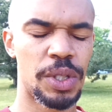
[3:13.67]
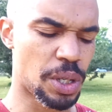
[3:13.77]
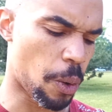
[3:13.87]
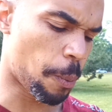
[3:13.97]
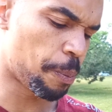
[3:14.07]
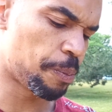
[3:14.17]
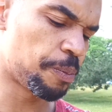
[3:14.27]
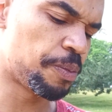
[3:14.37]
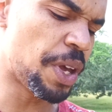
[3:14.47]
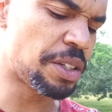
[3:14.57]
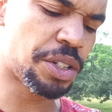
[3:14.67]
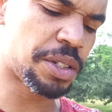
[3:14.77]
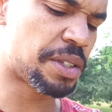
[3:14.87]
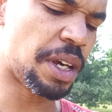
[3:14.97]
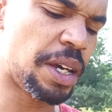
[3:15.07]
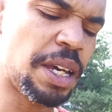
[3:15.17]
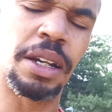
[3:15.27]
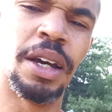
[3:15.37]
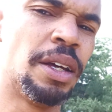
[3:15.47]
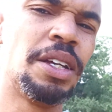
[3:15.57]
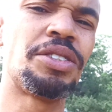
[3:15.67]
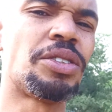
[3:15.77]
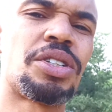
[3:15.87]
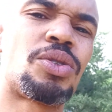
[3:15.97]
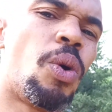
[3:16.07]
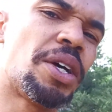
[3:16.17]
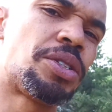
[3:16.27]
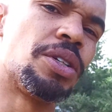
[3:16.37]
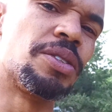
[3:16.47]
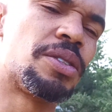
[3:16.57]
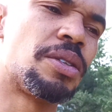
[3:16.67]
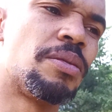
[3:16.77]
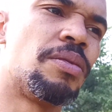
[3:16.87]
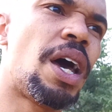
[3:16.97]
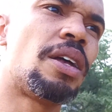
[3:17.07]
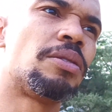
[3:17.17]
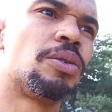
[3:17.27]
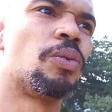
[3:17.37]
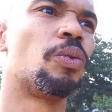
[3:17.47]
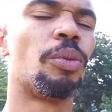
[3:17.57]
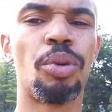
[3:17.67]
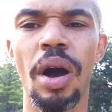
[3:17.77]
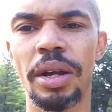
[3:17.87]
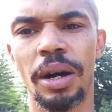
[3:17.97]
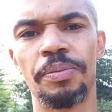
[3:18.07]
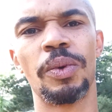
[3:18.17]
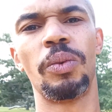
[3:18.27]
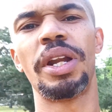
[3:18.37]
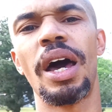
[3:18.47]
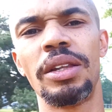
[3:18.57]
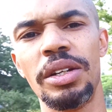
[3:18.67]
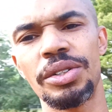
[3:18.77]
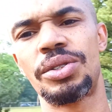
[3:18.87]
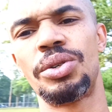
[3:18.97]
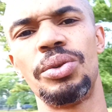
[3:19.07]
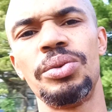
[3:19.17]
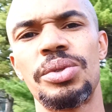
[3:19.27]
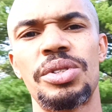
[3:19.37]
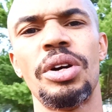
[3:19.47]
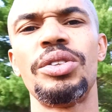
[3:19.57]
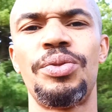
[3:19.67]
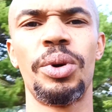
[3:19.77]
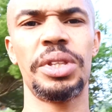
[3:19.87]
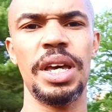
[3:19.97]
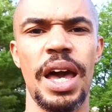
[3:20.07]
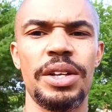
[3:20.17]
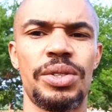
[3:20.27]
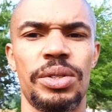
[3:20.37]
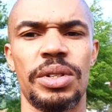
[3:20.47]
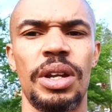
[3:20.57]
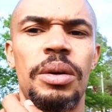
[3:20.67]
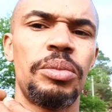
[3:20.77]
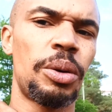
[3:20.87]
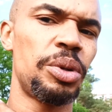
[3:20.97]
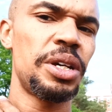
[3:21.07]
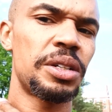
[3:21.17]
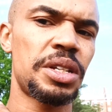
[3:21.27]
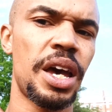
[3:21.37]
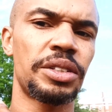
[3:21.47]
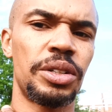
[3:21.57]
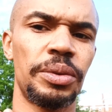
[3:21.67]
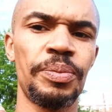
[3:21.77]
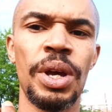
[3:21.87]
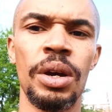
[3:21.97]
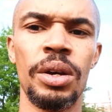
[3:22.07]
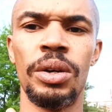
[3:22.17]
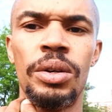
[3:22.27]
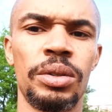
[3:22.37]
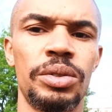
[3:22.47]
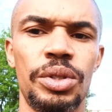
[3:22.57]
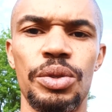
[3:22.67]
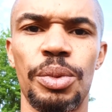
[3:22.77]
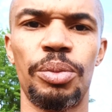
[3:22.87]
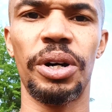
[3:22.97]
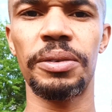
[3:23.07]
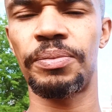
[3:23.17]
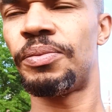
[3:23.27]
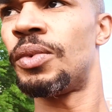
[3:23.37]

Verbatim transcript: So that just, again, these are just questions that were brought up when I looked to search for the answers. And I'm, I'm being attacked here. Excuse me, bug.